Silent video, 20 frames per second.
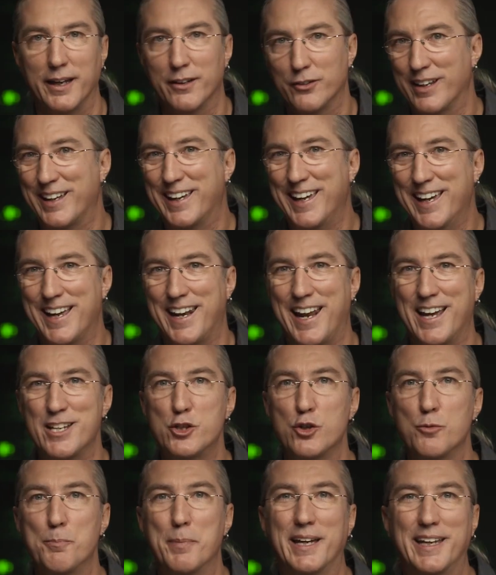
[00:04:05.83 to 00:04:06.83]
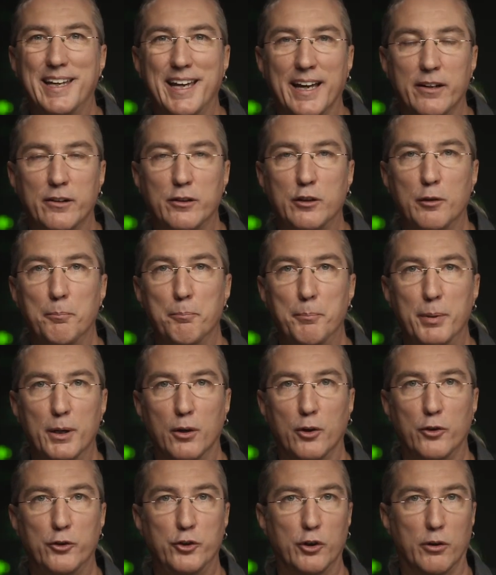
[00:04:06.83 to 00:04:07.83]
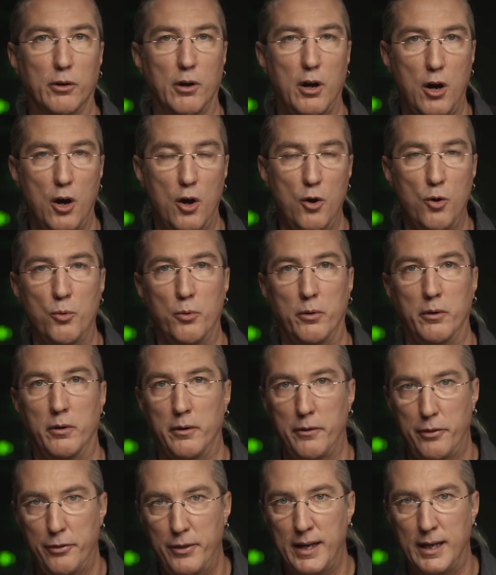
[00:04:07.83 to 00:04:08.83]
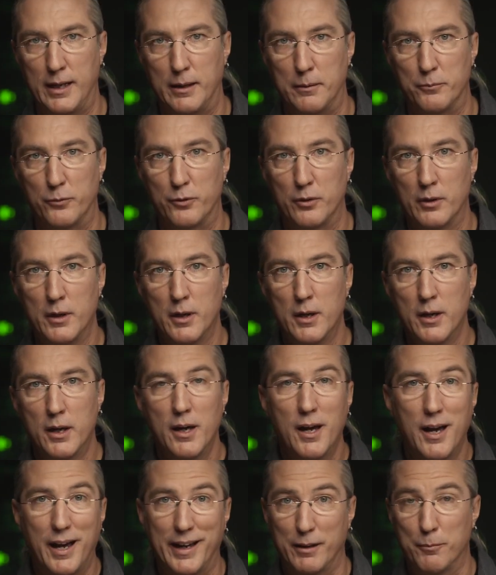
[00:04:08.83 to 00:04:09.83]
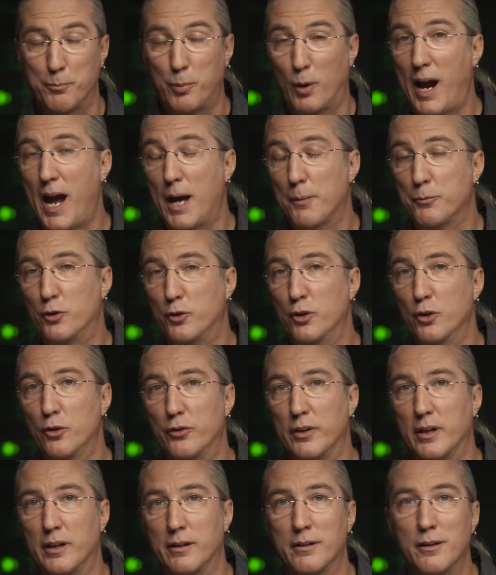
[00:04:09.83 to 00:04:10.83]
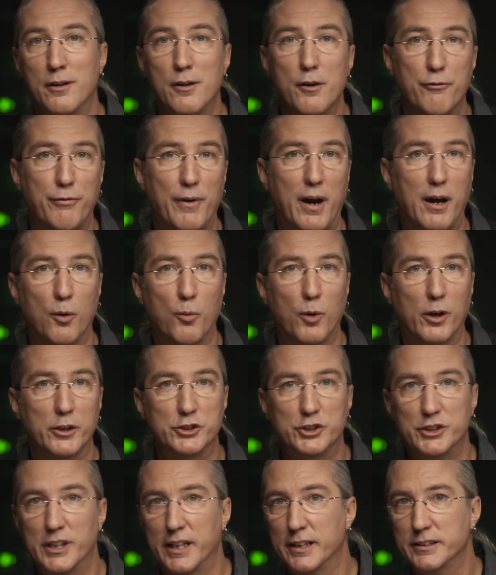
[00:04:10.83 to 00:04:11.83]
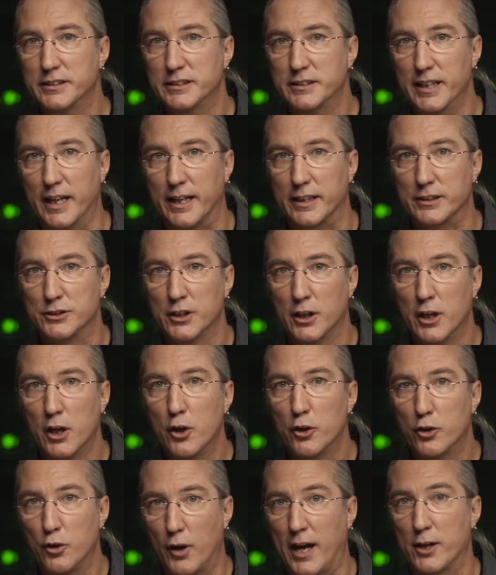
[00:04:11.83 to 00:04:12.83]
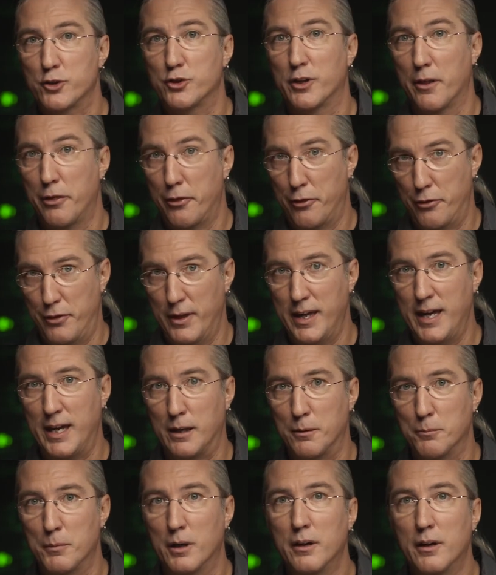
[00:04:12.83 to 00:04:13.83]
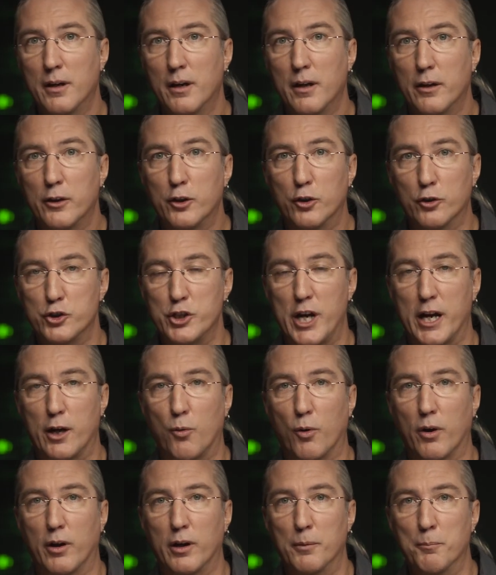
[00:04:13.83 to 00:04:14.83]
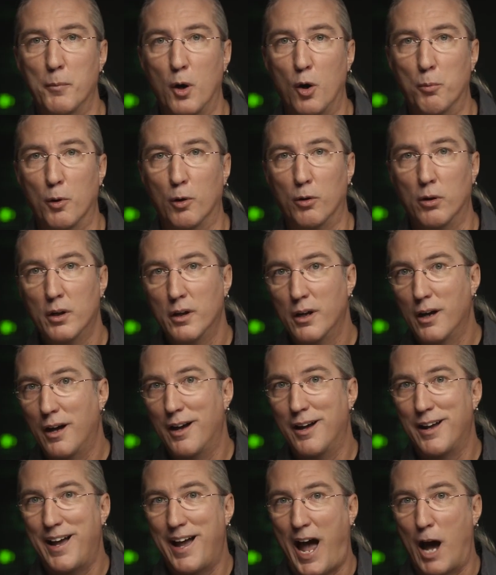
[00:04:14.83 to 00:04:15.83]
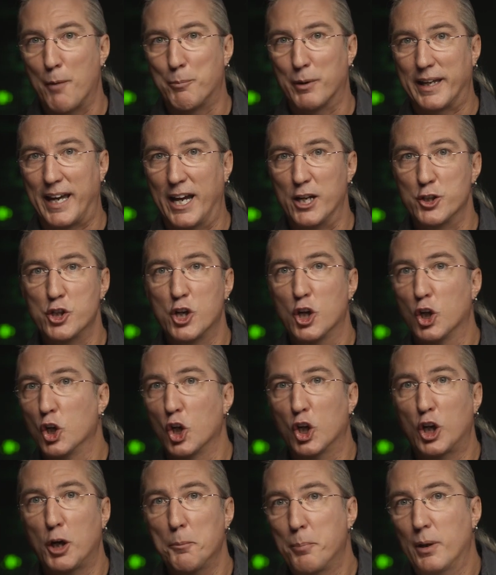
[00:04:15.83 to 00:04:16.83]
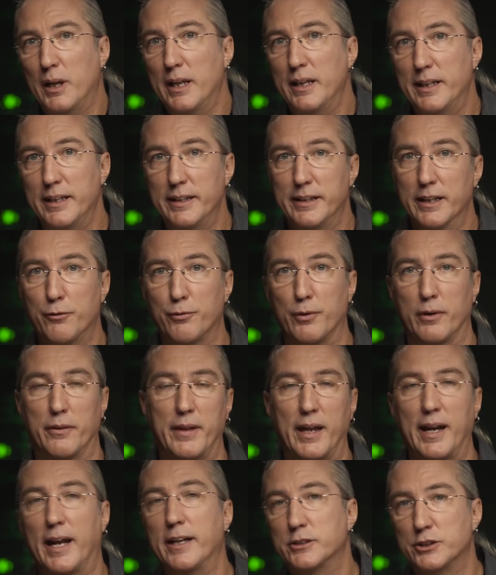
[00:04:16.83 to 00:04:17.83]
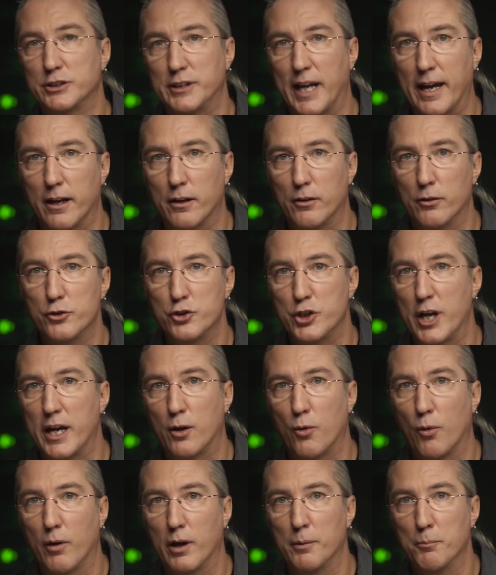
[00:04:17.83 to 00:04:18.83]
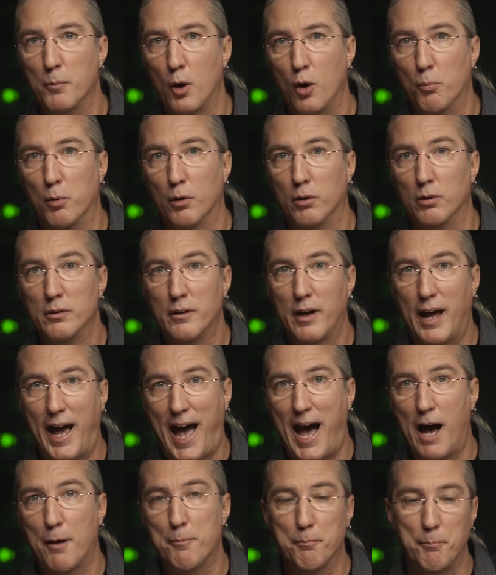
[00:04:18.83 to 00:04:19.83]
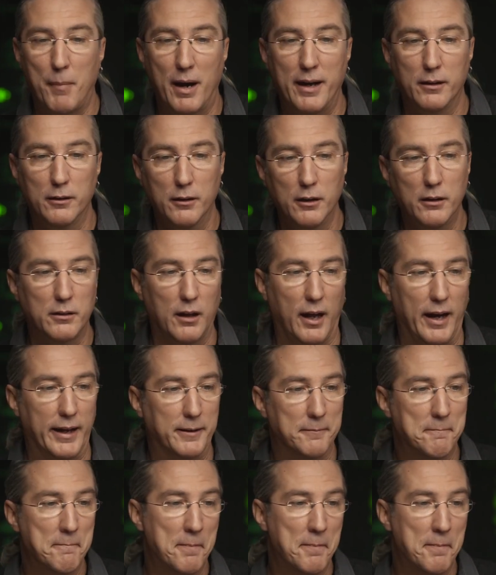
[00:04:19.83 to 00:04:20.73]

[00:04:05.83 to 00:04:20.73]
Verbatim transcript: is again as you begin to build your own themes. Again, perhaps using Fireworks CS6 to actually theme your jQuery mobile uh, application to look completely different than a standard jQuery mobile app might look like.